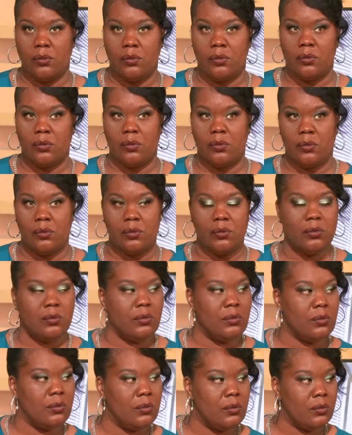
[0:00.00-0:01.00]

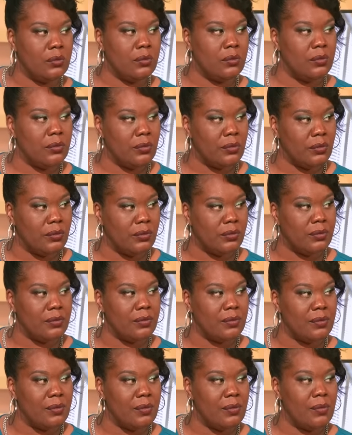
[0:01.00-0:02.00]

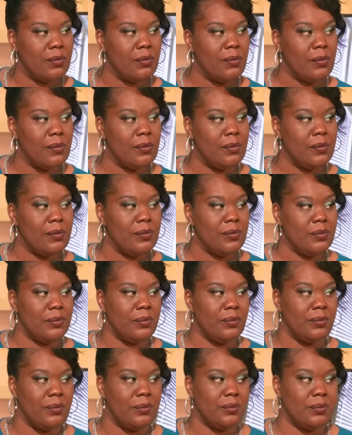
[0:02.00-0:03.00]

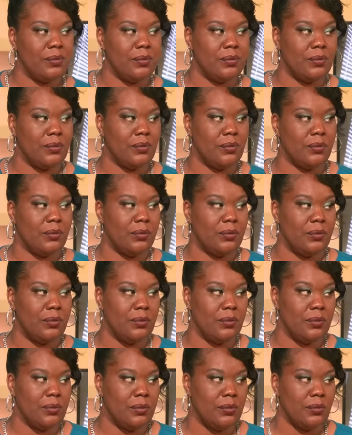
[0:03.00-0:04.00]

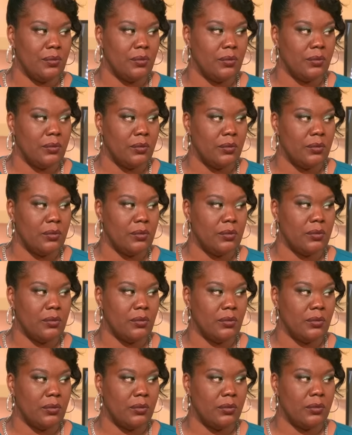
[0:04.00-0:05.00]

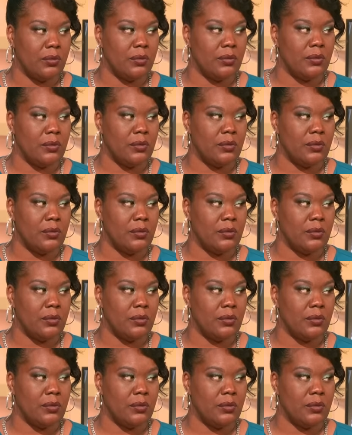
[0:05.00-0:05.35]
[no speech]